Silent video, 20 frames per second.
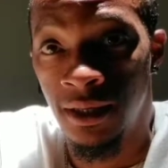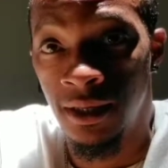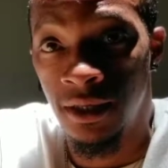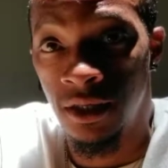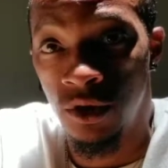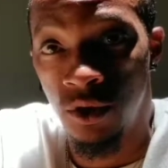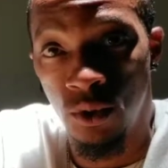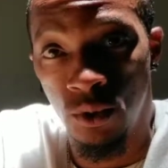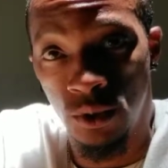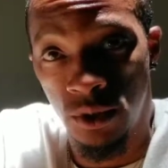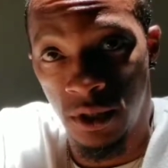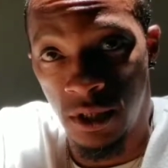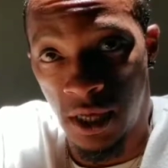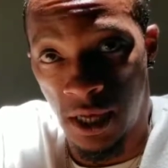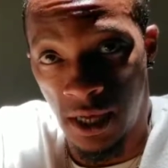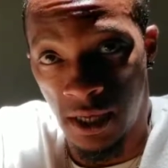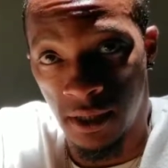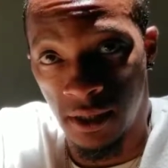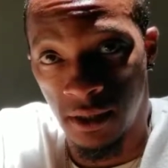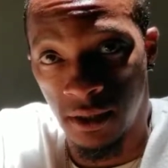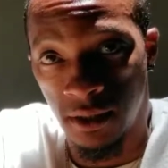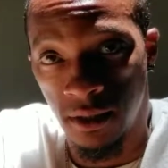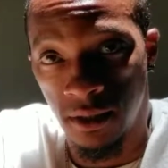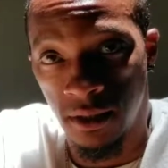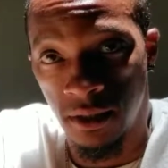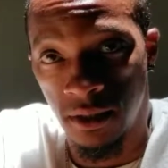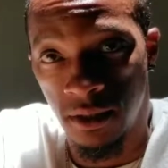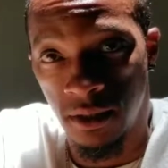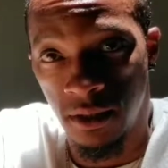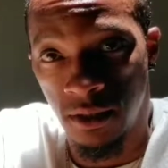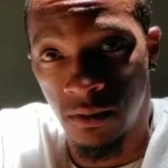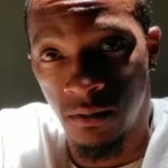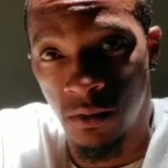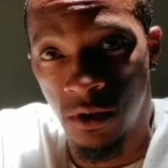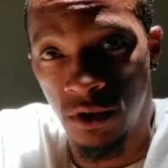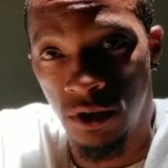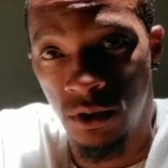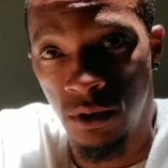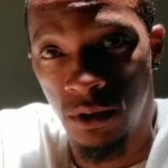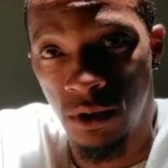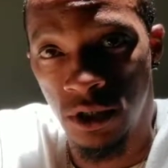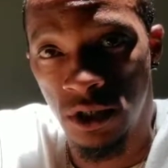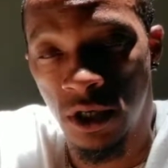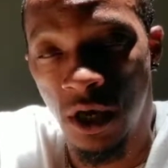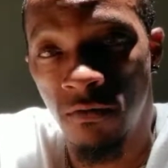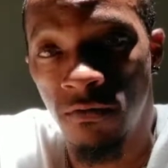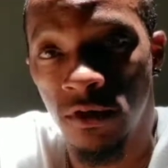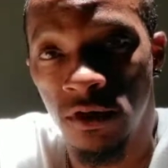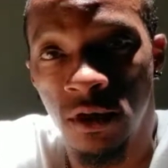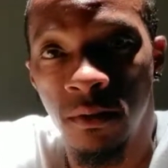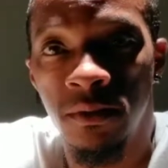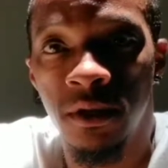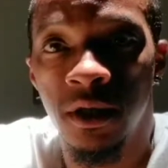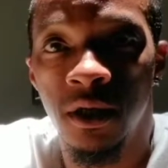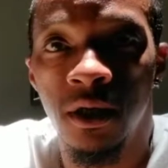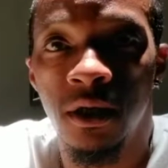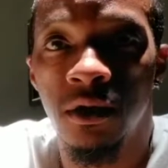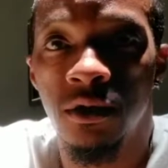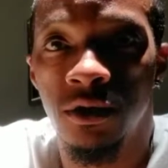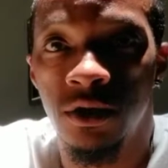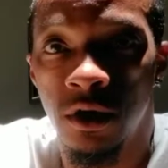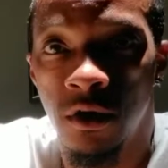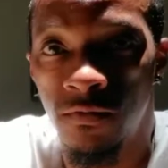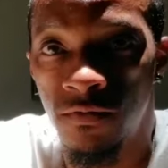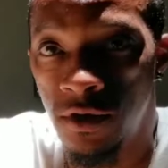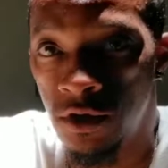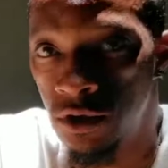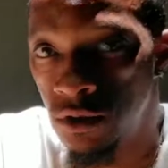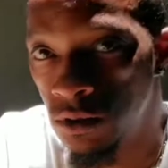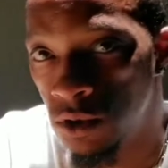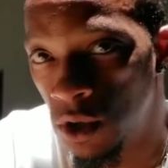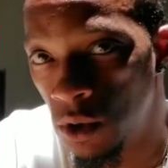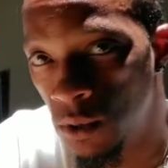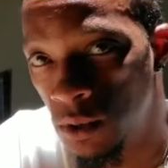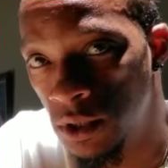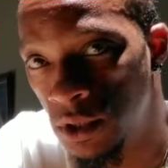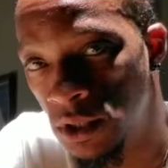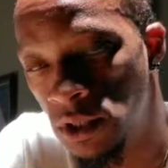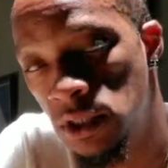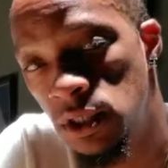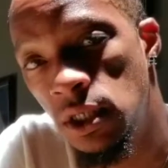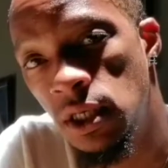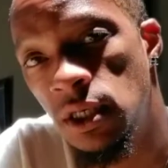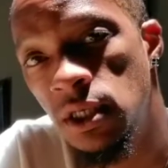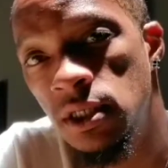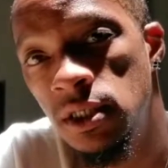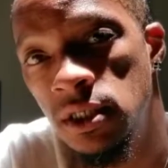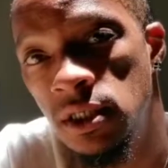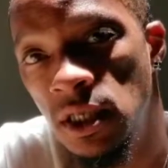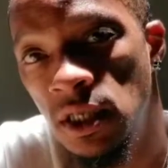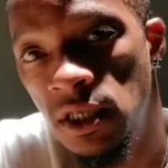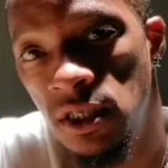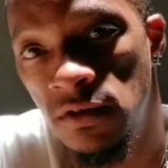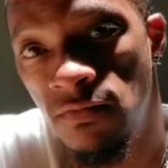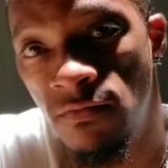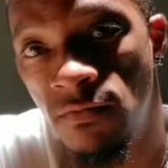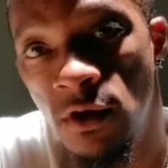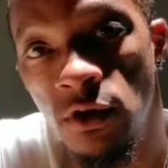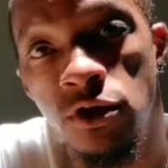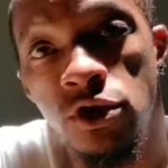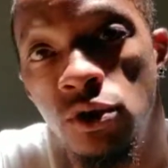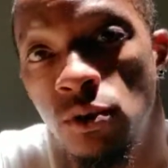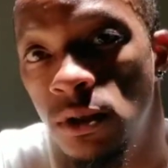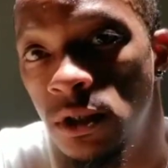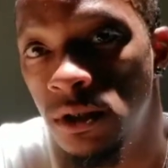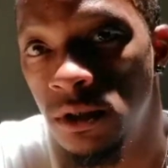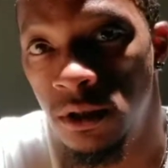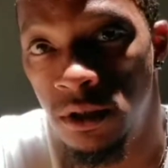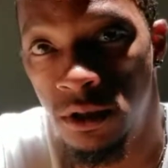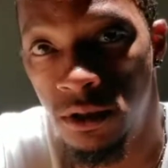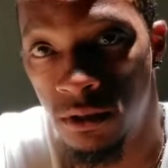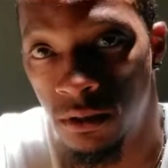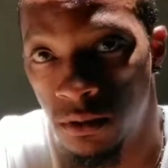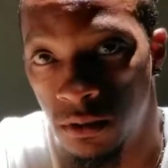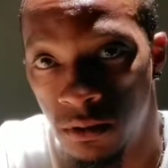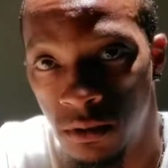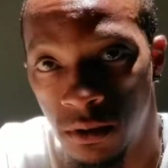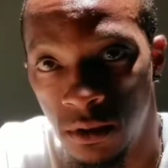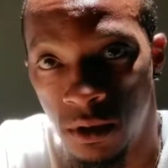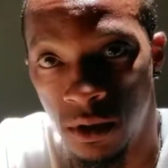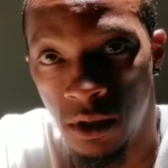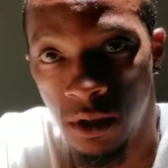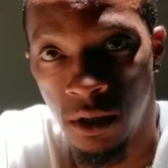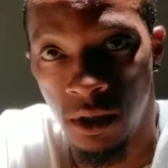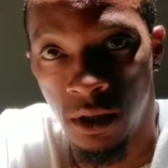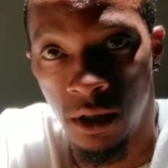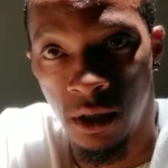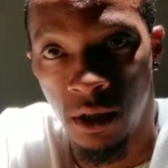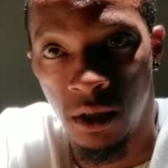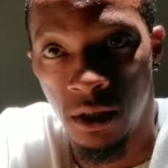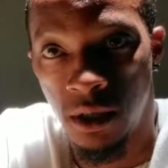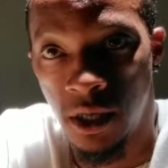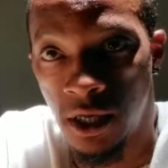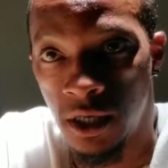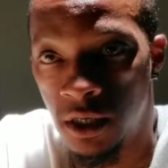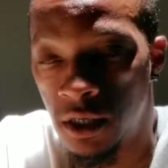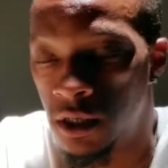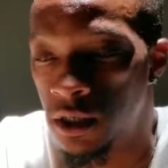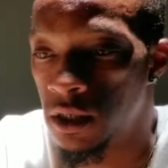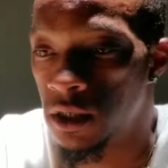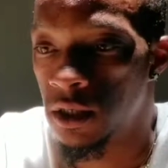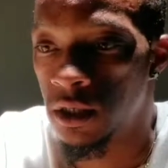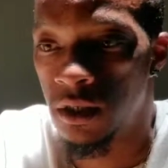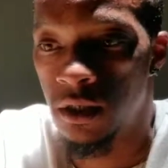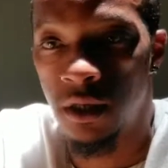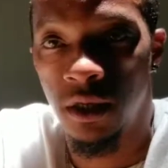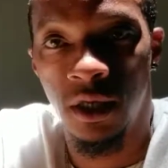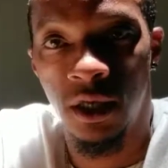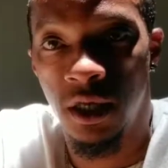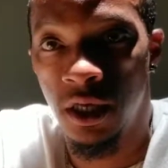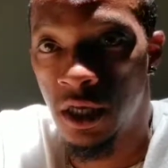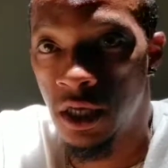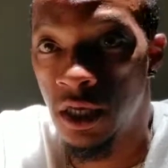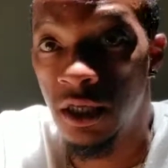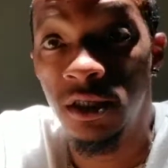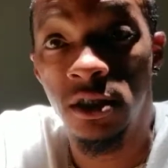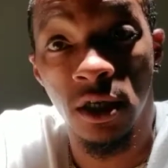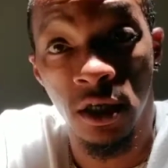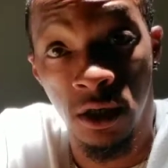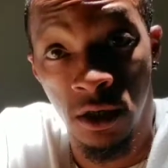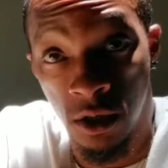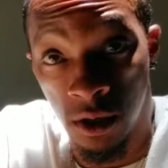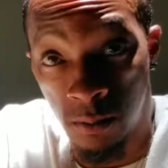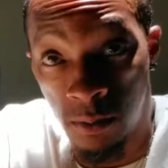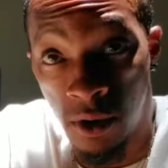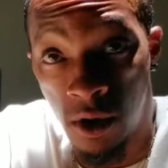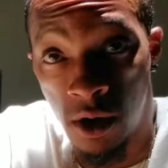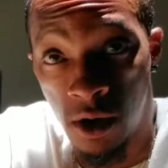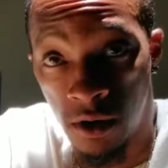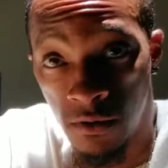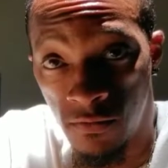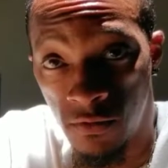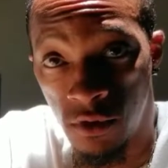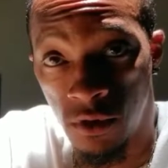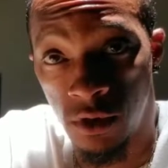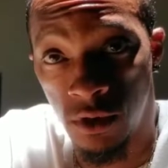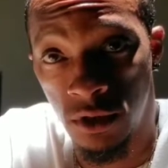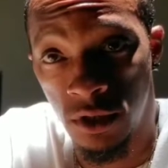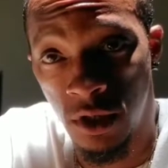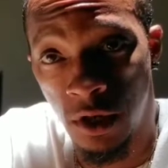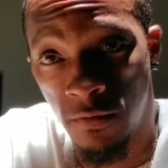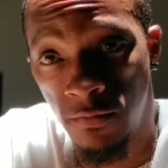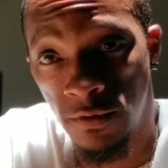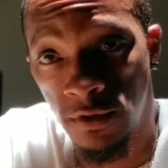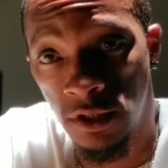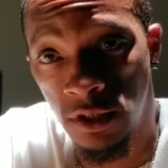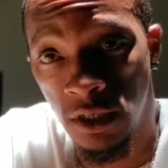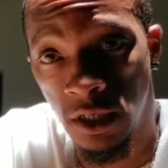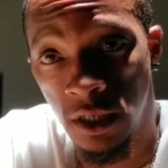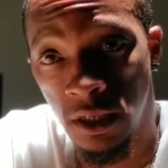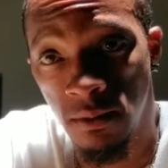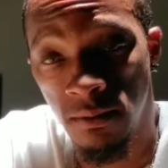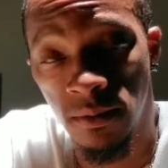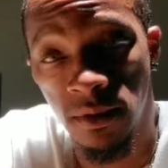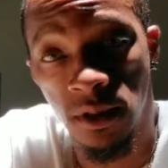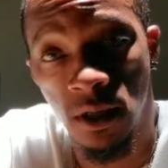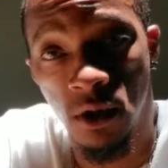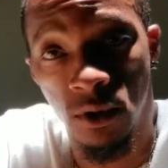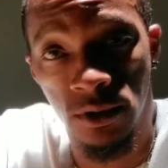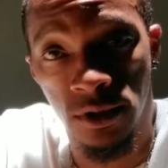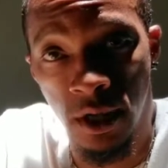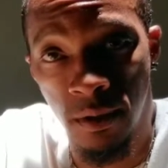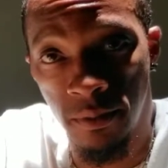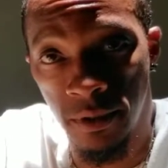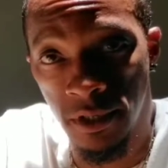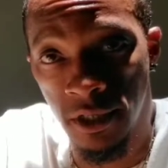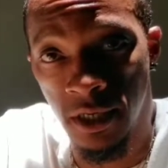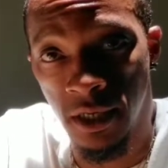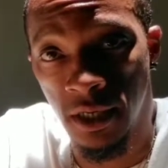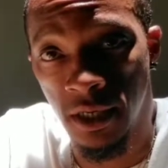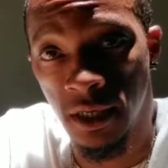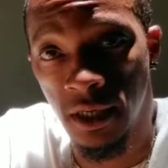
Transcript: Use that. Once you discover something in yourself that you know is virtuously true, like, it's a good part of you, your self-esteem goes up a tick.